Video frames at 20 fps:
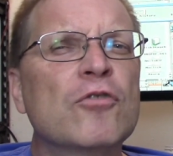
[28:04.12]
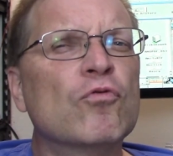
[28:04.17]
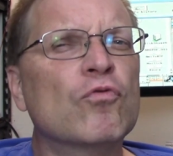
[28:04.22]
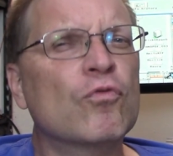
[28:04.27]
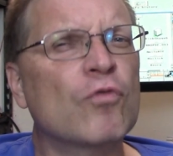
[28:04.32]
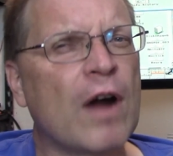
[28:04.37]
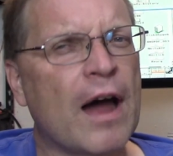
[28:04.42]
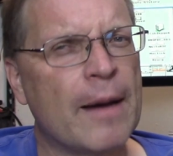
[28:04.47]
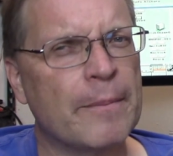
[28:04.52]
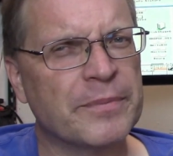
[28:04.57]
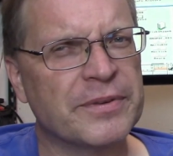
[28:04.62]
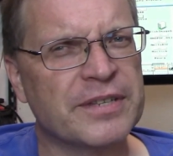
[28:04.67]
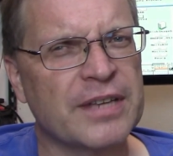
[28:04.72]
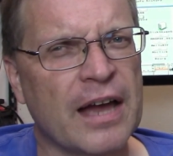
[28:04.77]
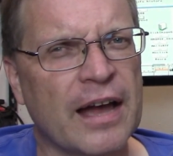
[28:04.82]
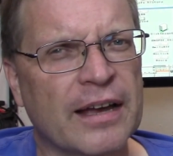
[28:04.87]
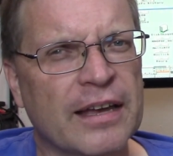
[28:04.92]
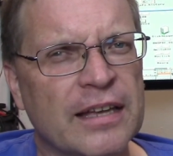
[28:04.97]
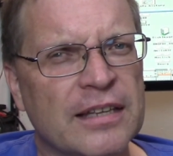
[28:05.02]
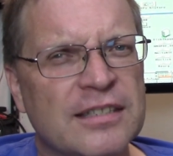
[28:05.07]
ROM
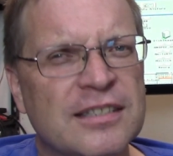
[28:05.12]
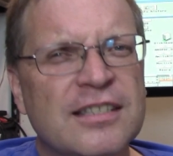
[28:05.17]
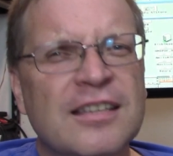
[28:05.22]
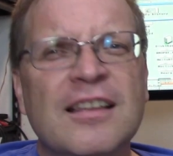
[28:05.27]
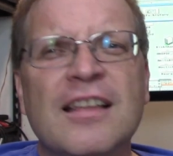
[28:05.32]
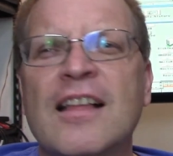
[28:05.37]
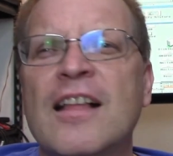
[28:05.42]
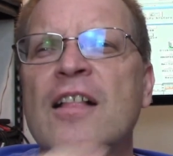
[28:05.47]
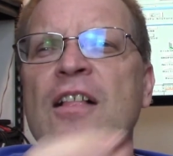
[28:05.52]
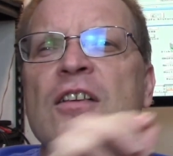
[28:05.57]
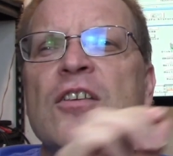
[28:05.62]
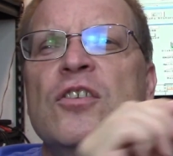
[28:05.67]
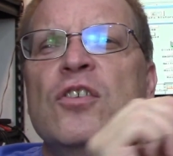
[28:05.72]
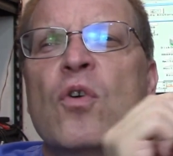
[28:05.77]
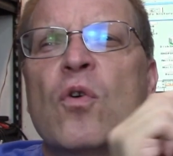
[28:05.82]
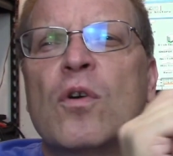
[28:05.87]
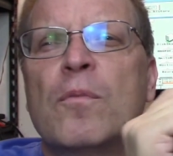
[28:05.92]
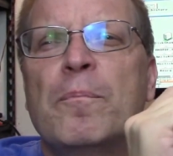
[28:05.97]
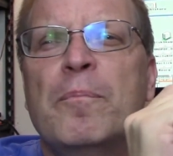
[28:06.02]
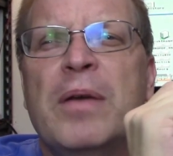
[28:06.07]
sockets.
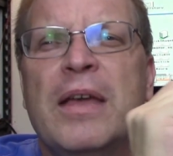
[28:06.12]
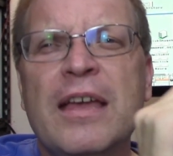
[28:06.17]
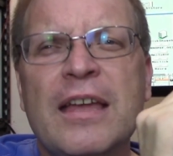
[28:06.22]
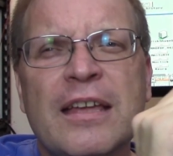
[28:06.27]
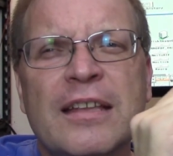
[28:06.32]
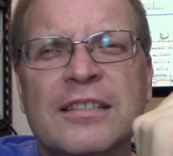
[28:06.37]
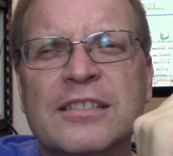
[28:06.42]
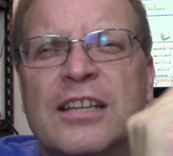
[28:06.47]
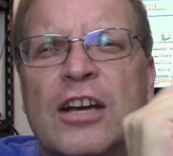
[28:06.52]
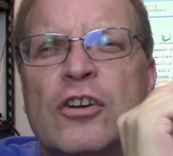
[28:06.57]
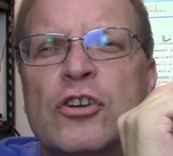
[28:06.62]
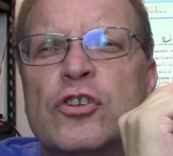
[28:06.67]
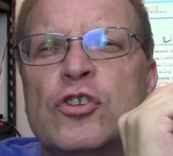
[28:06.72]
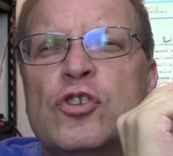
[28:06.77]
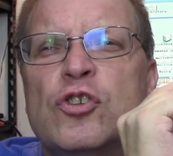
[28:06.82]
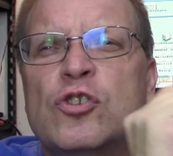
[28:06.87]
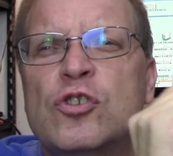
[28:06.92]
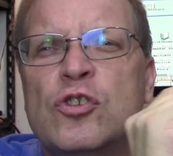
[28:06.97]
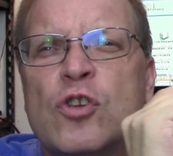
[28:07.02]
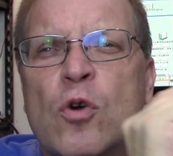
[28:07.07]
Your pins are
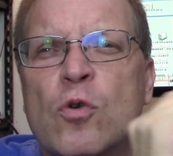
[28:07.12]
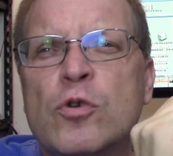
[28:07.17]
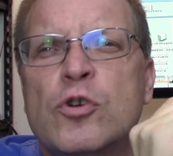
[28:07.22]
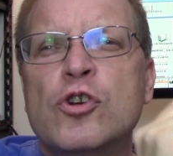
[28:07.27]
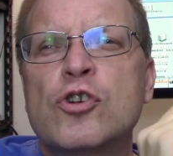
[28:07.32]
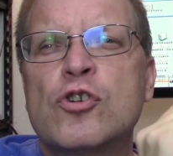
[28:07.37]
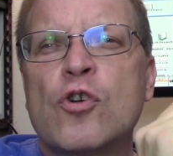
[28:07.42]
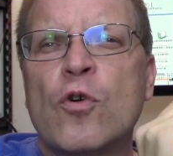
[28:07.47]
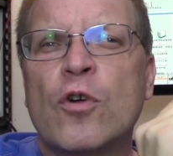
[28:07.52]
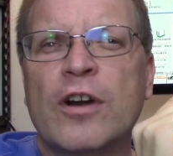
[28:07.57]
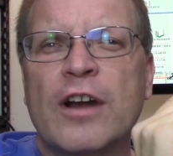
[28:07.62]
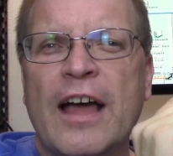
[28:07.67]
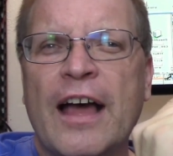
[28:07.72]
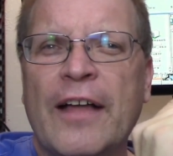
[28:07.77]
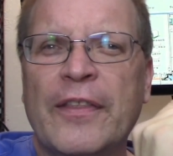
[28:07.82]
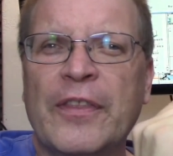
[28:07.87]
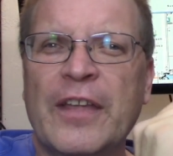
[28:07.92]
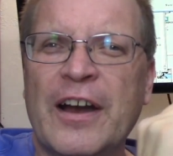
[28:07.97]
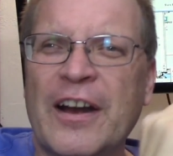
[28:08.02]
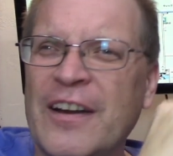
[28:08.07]
so short
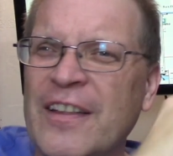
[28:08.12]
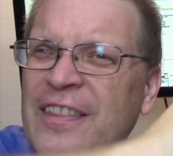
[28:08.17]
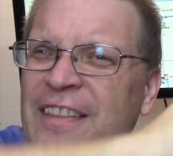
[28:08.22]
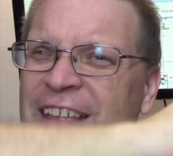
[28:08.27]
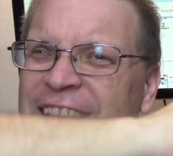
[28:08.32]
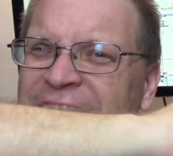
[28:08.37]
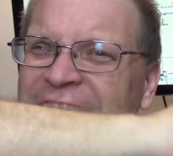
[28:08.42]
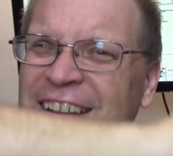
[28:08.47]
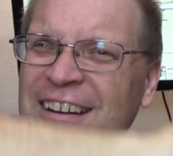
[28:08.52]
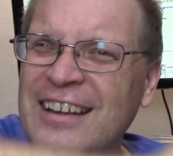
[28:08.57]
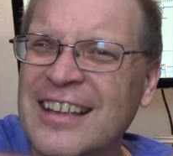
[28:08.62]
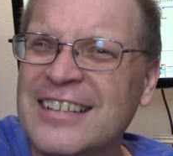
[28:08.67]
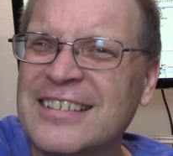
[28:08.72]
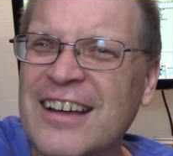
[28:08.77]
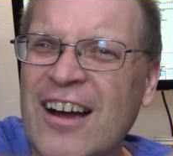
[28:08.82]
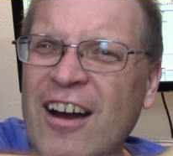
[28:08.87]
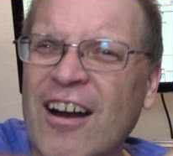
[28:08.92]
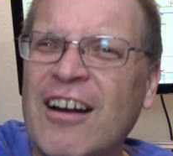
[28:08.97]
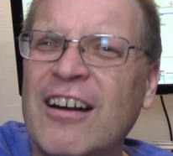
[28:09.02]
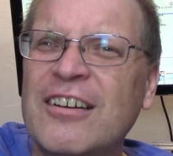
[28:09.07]
on there that it's
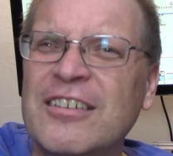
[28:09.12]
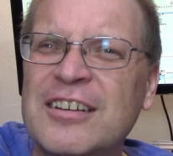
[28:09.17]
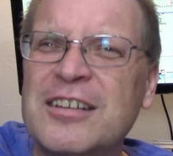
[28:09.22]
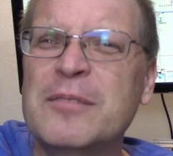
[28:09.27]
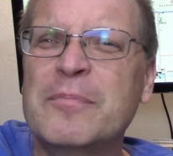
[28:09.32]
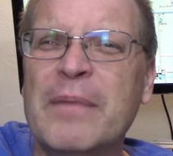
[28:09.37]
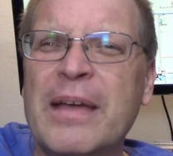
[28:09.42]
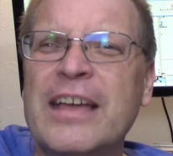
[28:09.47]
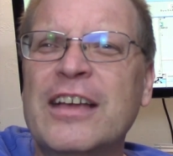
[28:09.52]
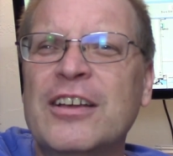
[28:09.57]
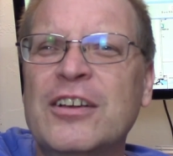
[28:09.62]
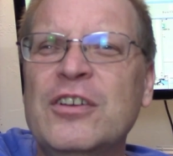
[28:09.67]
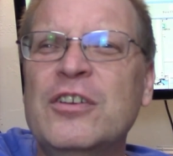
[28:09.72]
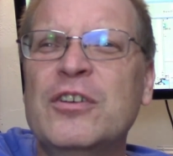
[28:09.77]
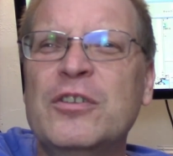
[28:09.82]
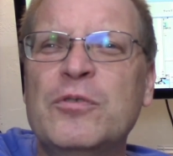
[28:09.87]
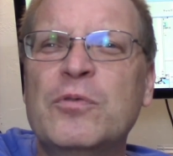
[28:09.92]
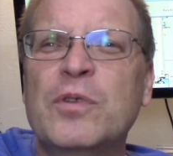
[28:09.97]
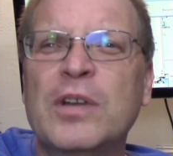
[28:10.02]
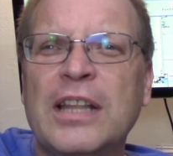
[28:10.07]
hard to make
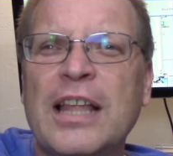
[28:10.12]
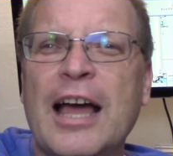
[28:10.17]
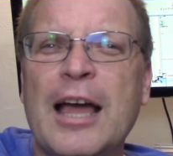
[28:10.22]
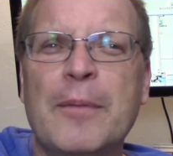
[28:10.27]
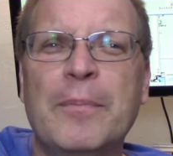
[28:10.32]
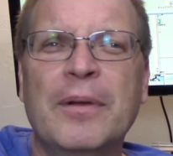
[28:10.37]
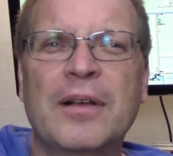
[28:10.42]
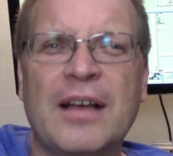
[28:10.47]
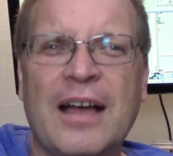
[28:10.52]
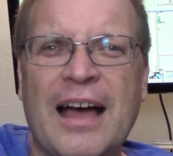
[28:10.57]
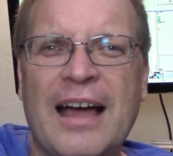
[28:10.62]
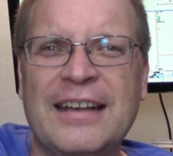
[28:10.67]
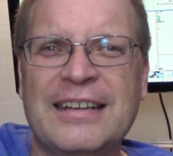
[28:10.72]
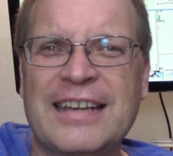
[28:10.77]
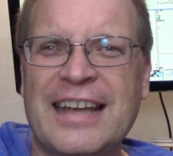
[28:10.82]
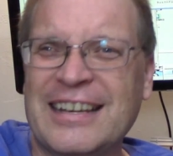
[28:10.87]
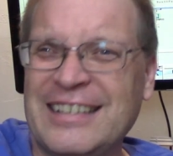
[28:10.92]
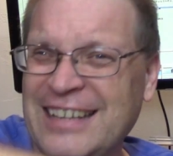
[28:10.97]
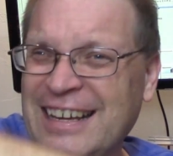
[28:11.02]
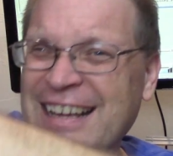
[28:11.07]
good, reliable
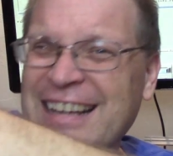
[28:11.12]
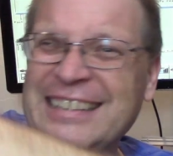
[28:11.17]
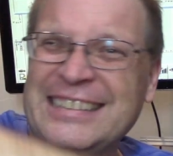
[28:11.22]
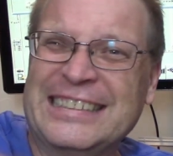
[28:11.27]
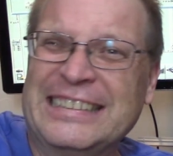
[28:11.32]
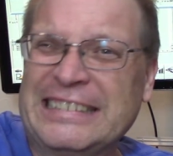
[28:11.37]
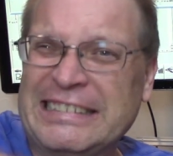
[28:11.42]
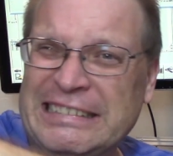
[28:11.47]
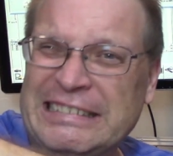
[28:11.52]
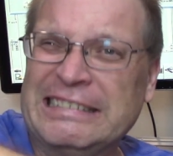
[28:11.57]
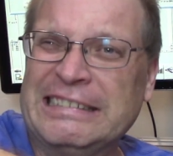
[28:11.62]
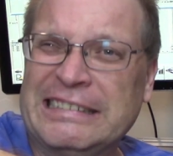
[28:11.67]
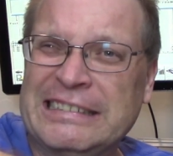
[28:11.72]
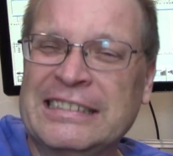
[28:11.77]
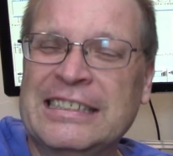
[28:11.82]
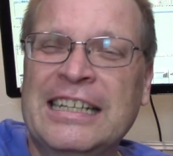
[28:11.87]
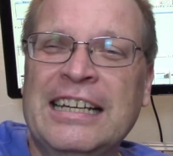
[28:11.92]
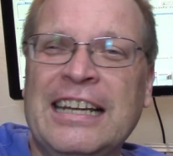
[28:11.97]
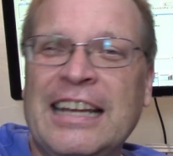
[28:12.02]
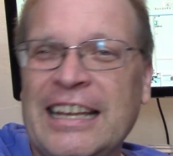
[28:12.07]
contact. You gotta just,
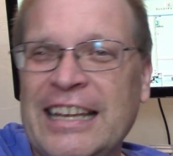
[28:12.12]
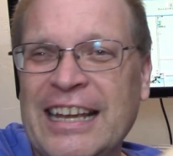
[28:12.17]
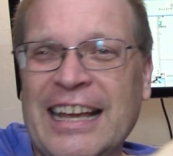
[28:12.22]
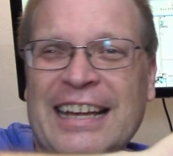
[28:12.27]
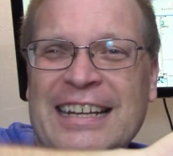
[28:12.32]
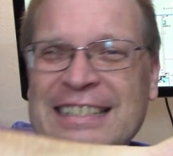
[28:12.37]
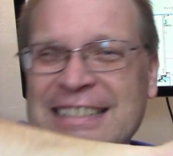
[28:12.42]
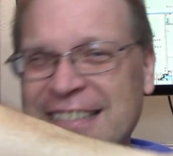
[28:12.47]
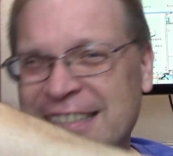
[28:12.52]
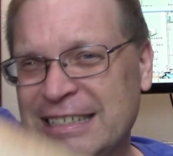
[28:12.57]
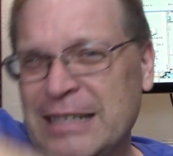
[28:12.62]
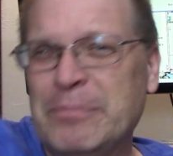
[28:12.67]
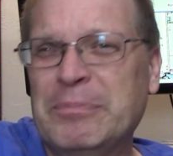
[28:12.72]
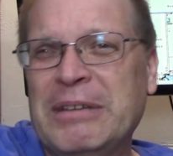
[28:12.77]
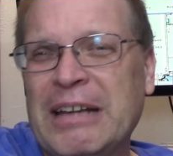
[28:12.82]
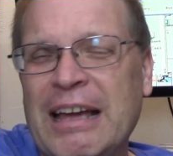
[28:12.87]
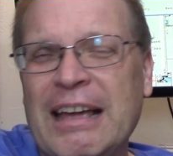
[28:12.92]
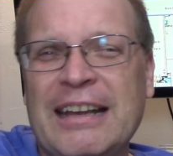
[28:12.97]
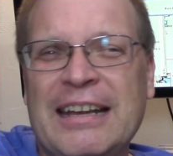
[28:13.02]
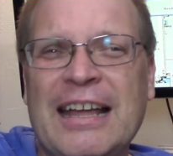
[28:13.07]
and you gotta zip
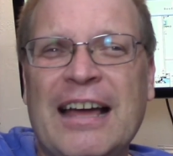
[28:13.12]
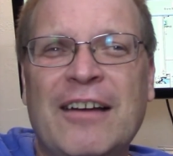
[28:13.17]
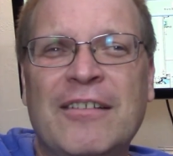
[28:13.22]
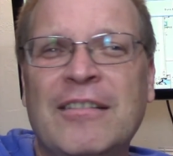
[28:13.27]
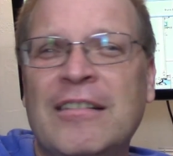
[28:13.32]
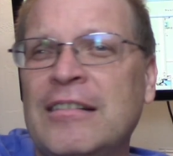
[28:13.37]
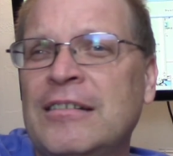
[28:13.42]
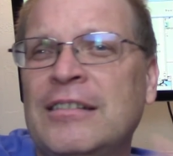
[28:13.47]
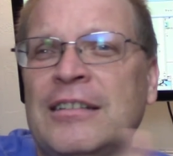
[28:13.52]
tie it down.